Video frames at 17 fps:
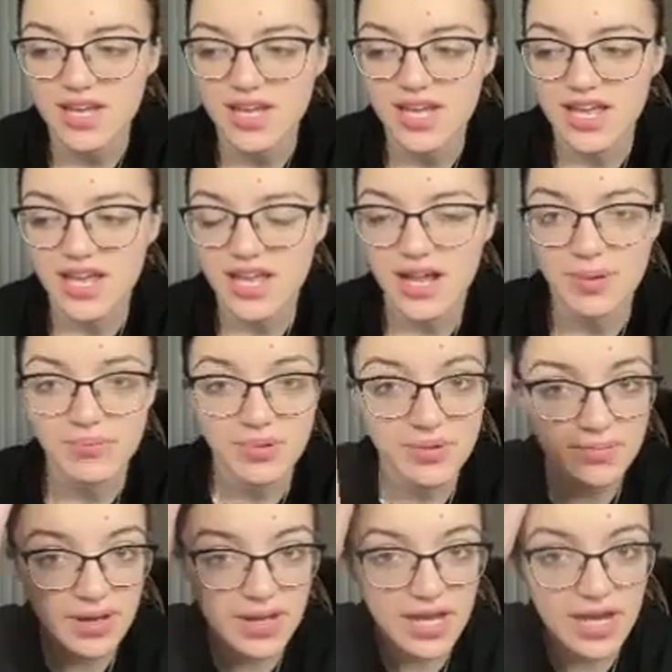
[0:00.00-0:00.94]
and I
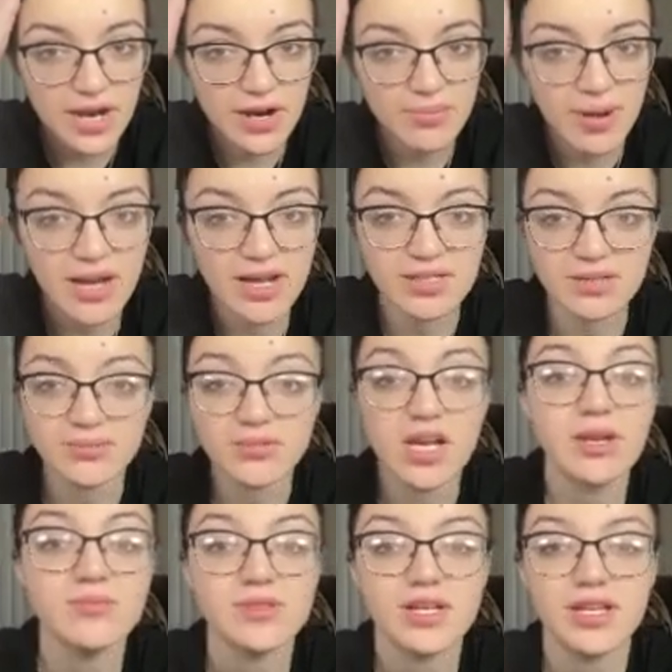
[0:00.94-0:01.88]
pin my hair back
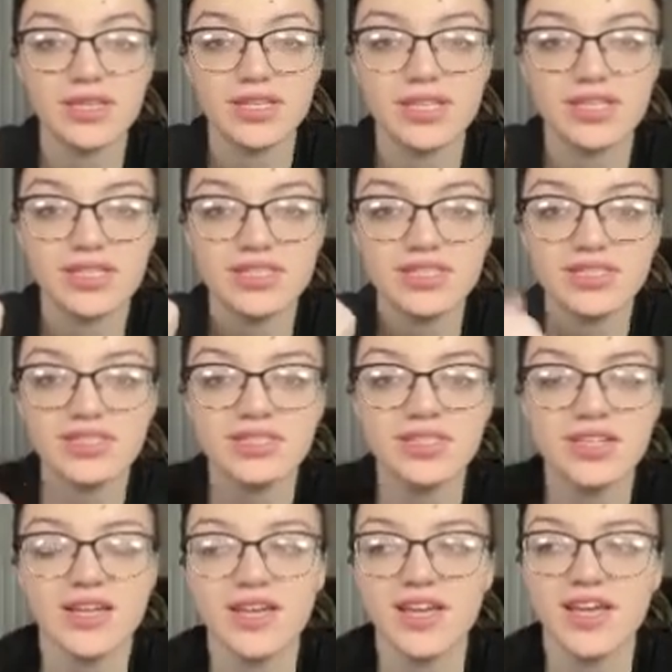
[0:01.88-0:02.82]
sometimes like this,
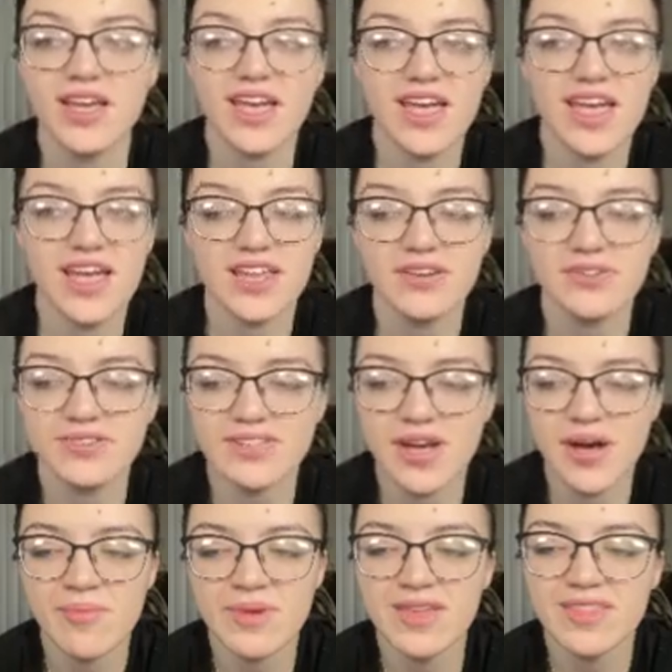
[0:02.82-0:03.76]
and he'll
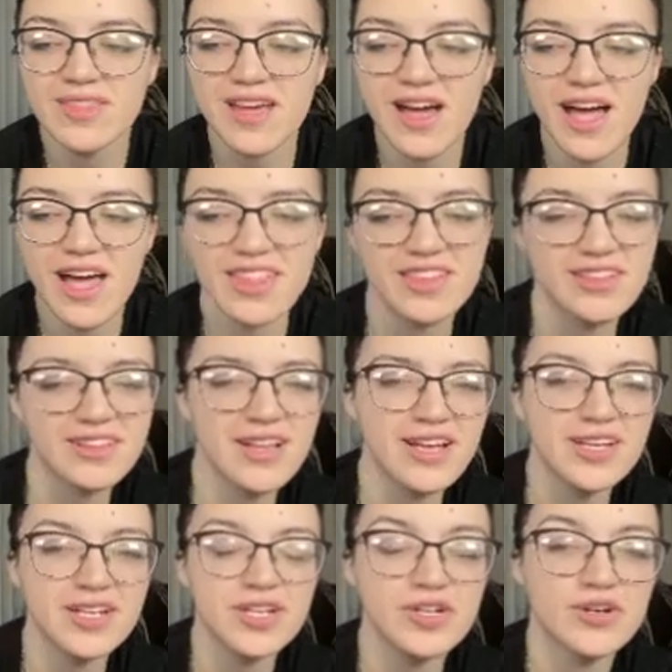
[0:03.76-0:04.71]
tell me that I look like
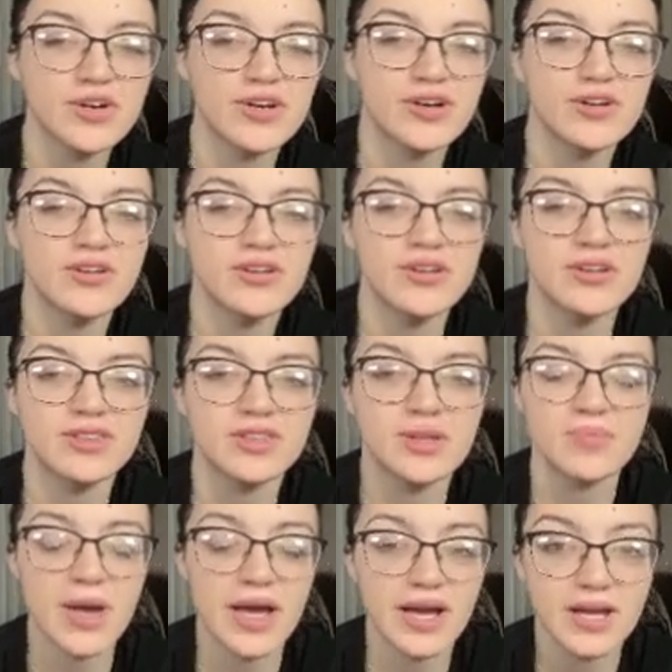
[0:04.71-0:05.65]
a girl, the
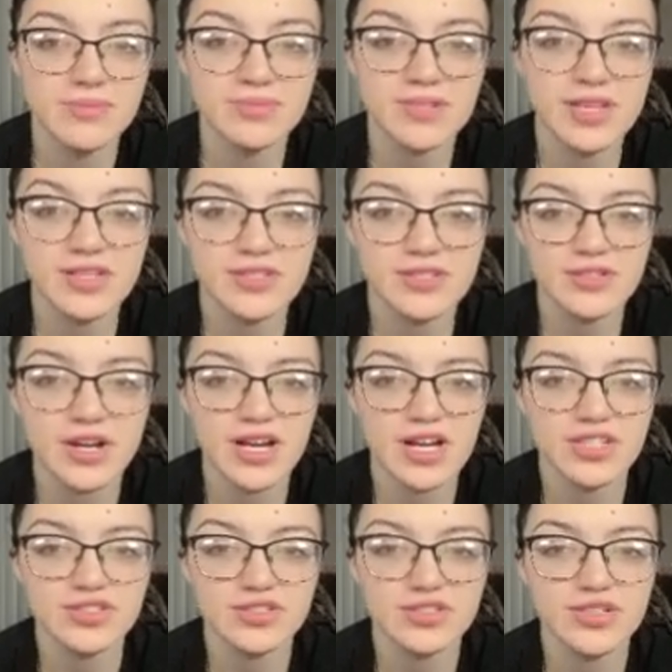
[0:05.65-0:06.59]
backup dancer
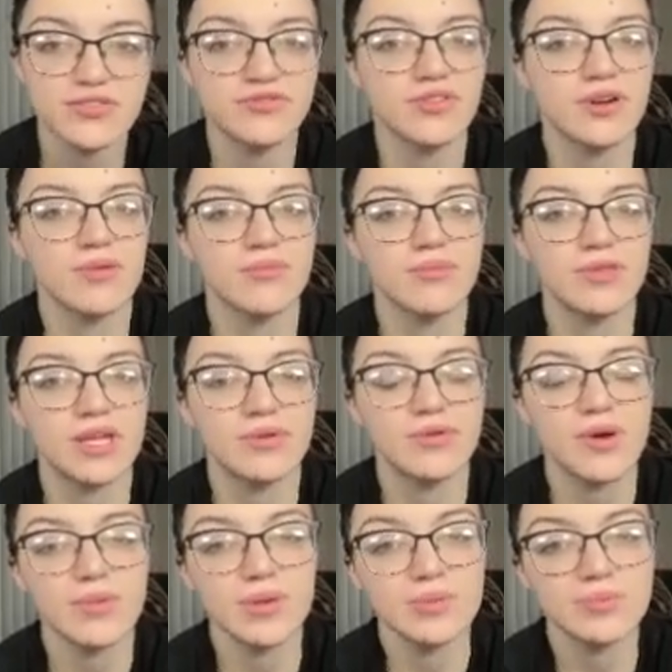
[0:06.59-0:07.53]
actually, from the
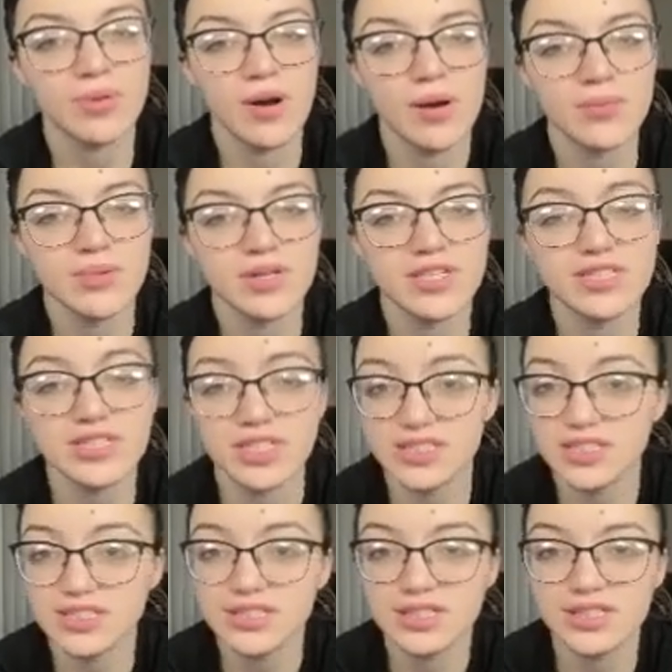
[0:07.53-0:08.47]
Robert Palmer
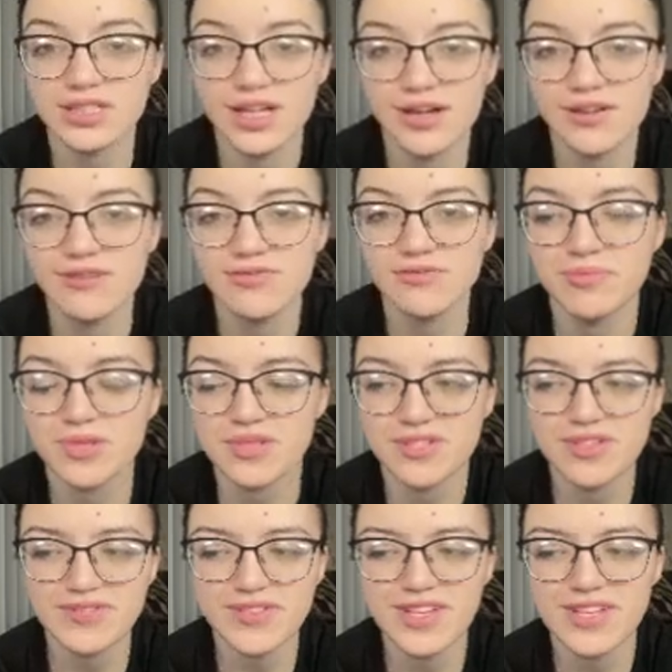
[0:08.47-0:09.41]
Addicted to Love
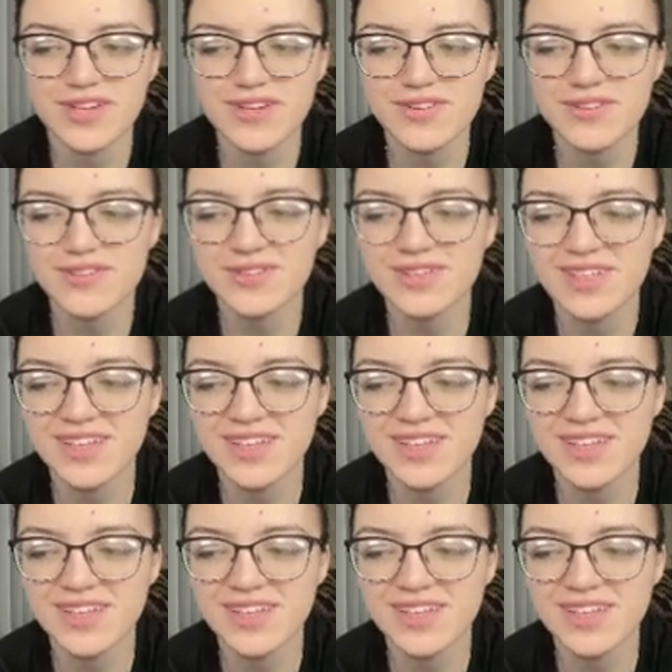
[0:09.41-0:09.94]
music video.